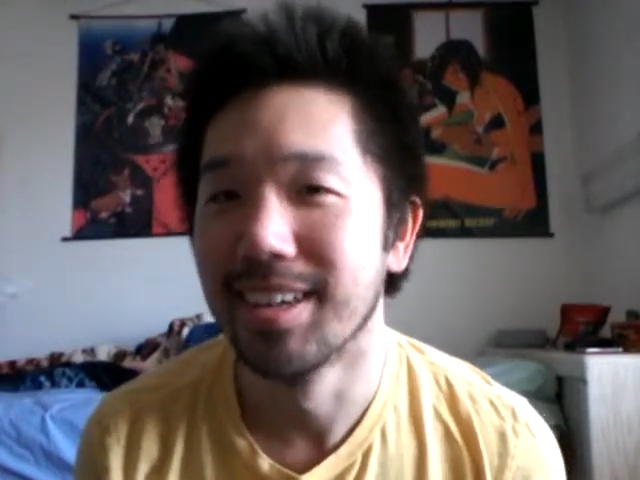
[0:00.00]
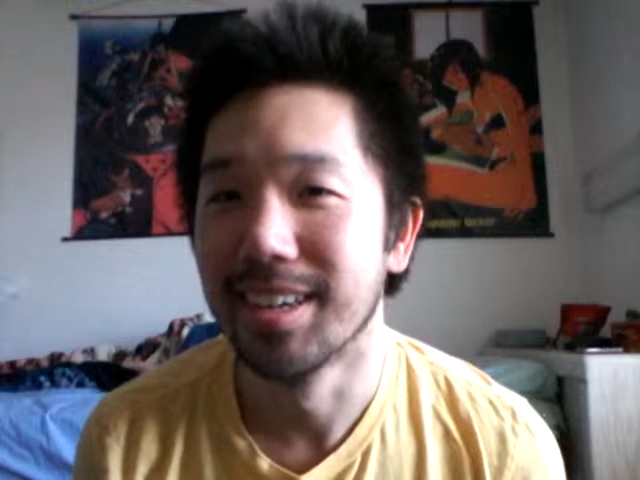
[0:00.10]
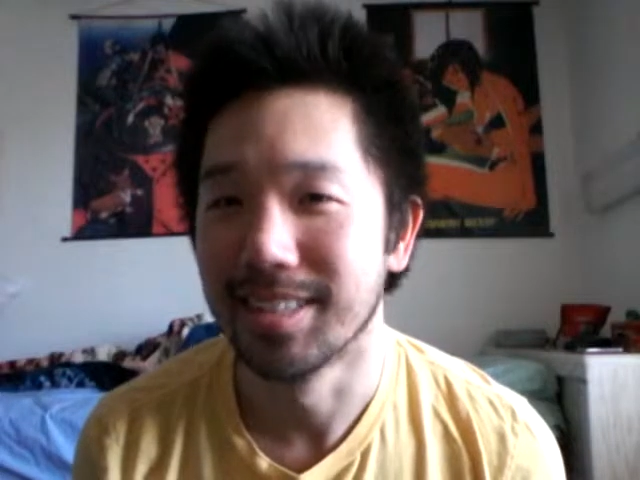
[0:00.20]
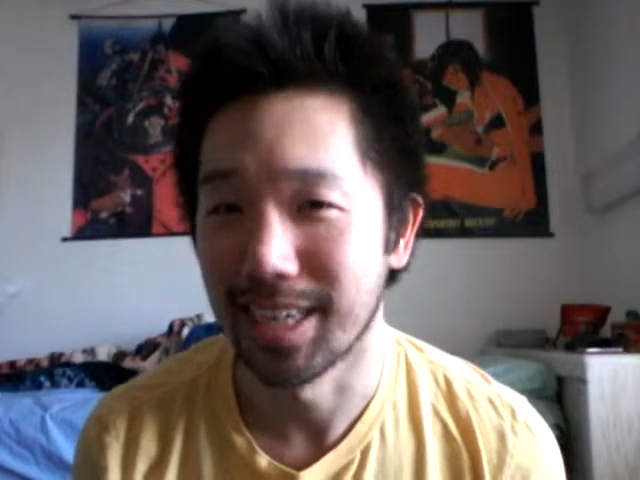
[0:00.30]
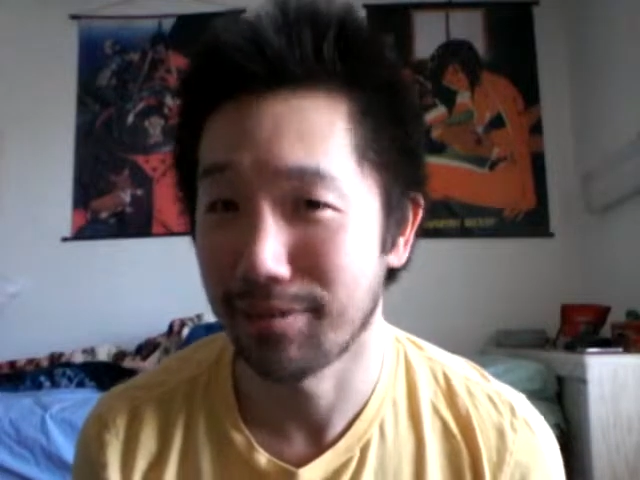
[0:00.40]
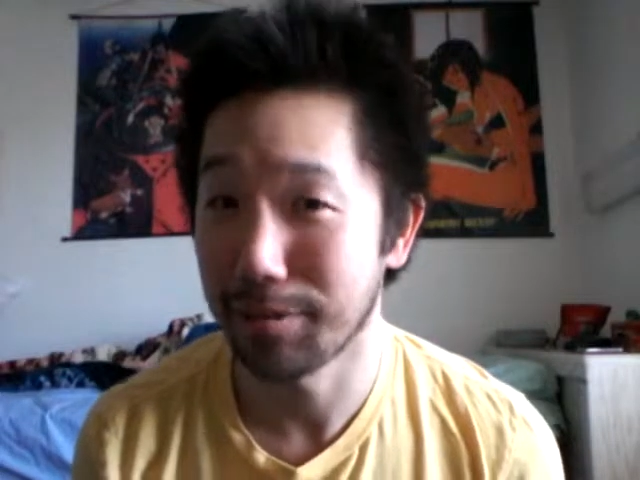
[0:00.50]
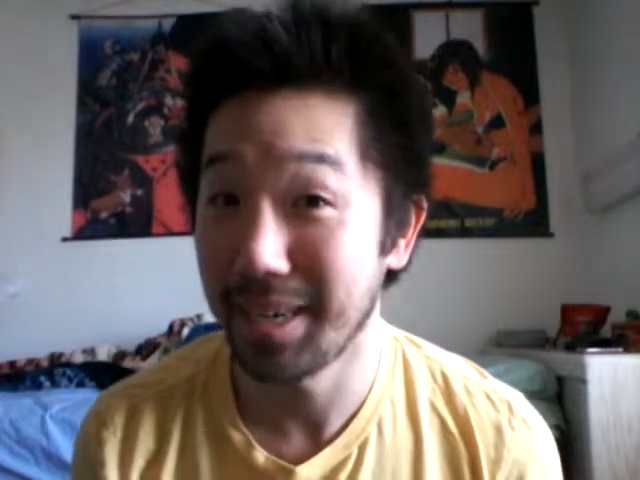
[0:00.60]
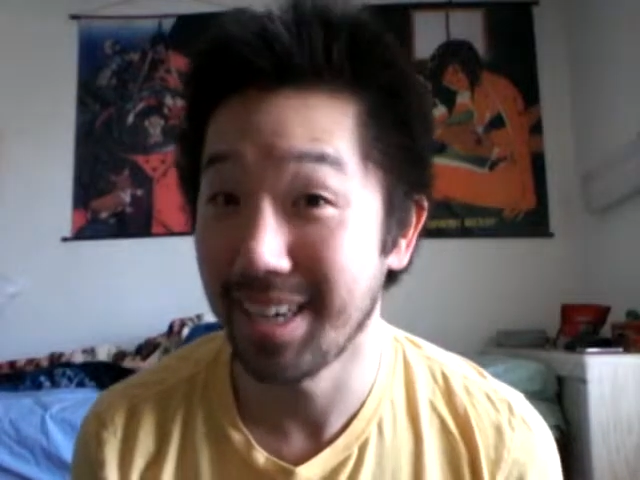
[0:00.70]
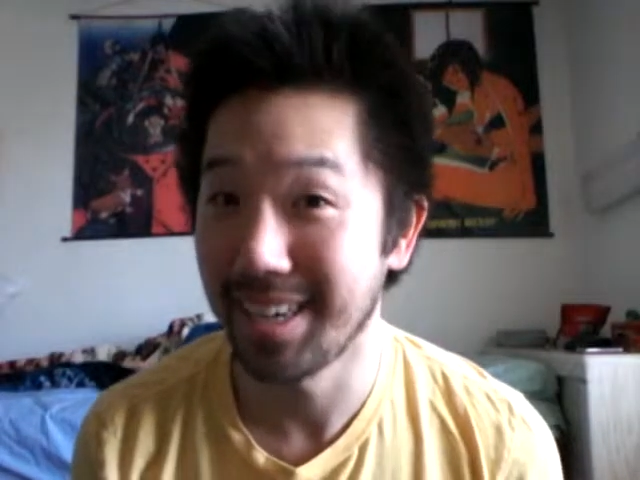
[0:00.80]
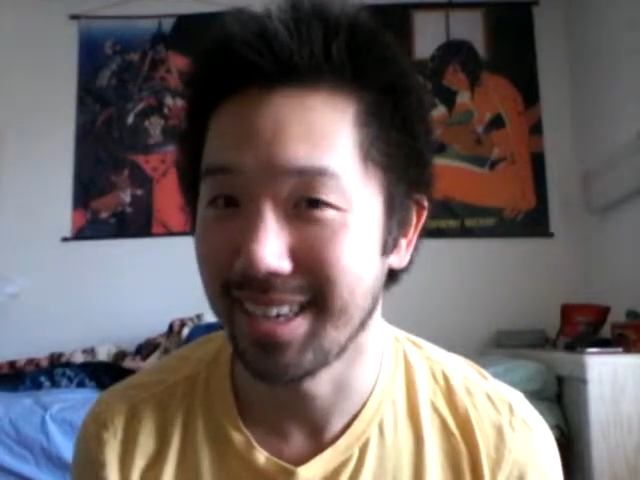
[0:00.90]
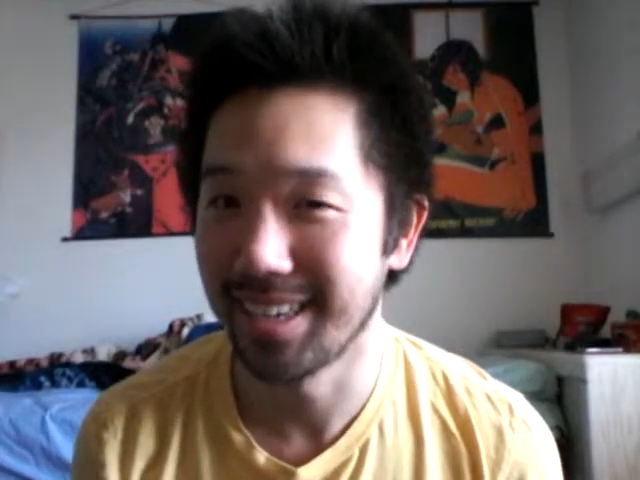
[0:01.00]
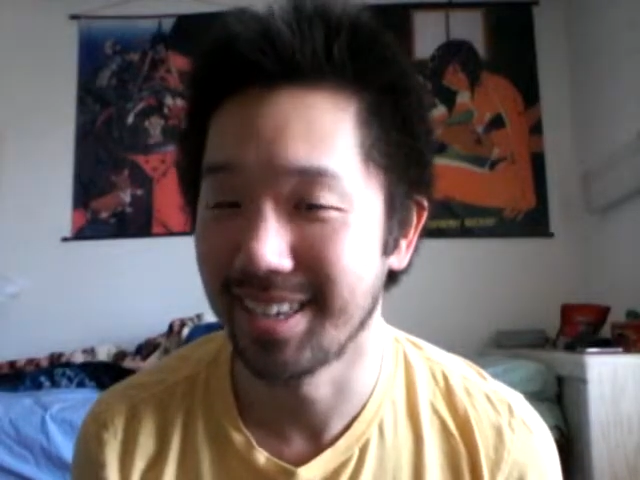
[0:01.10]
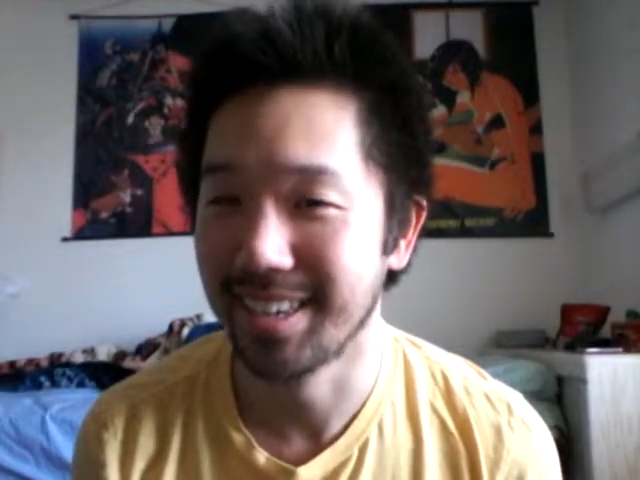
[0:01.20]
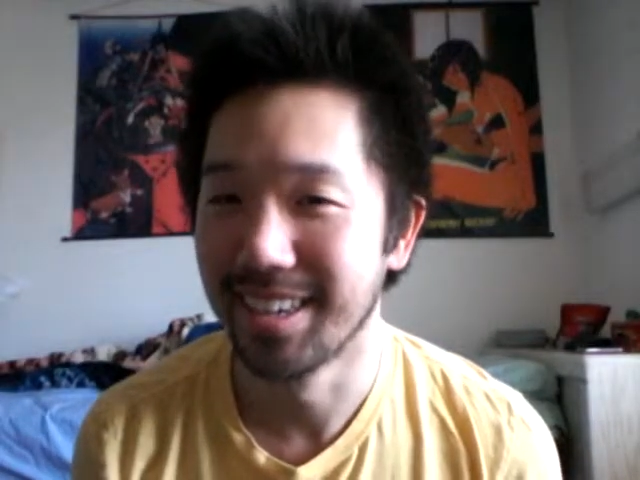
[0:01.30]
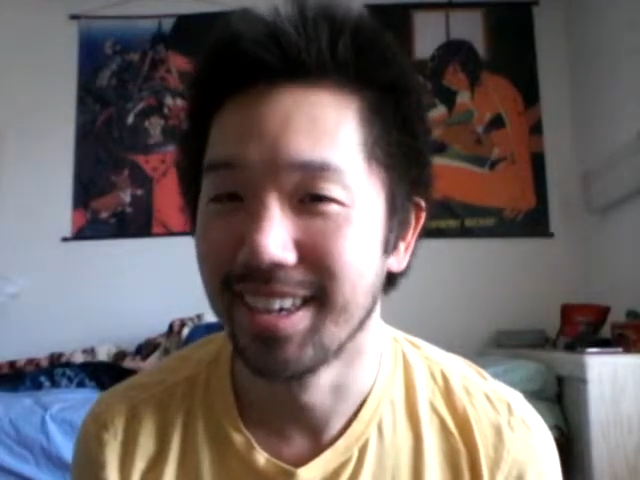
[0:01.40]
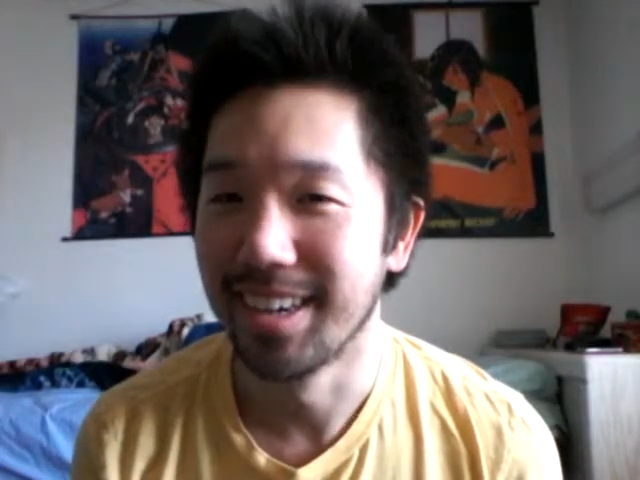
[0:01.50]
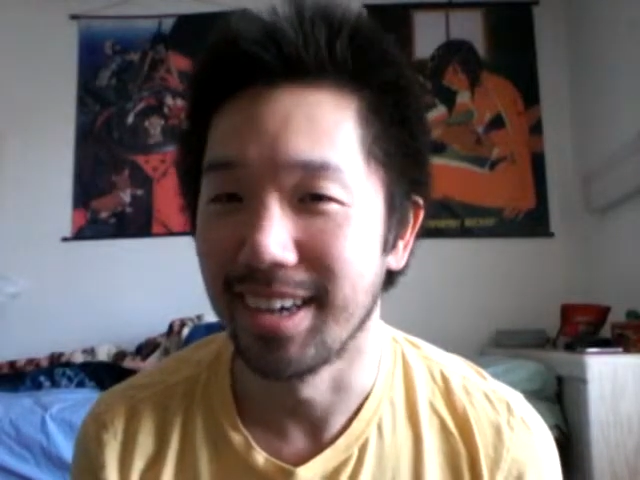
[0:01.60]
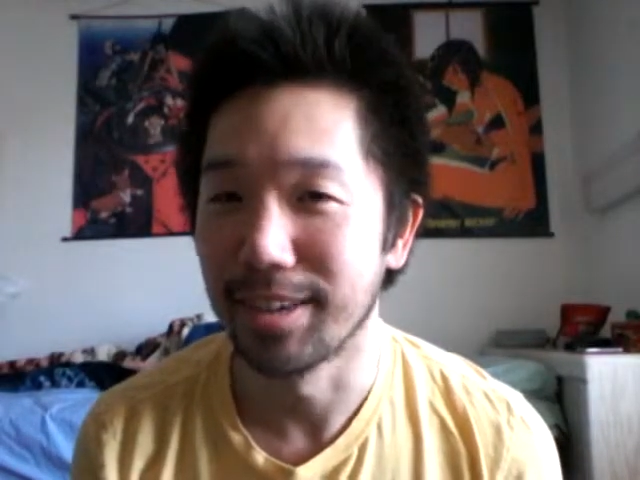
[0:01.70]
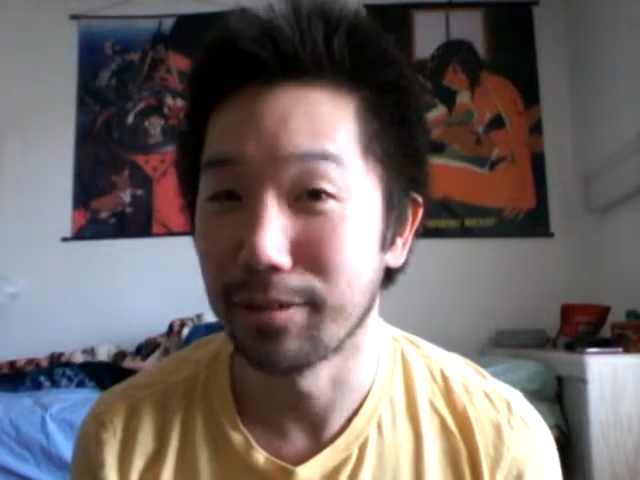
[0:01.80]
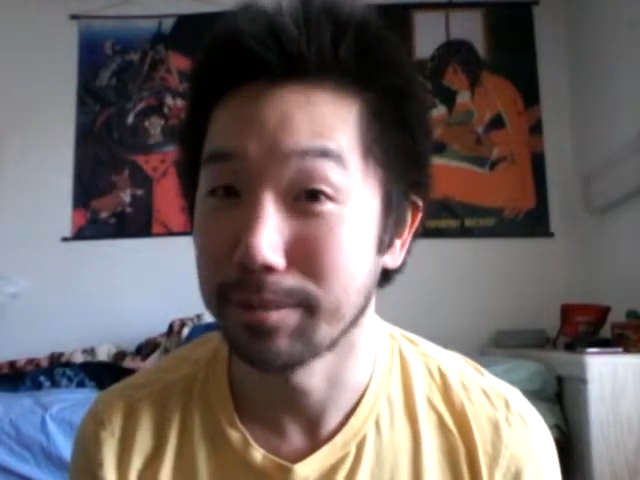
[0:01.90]
Take it from me.
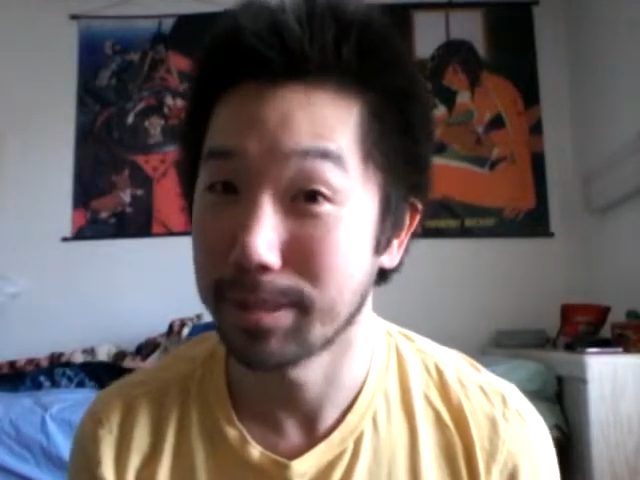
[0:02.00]
I know from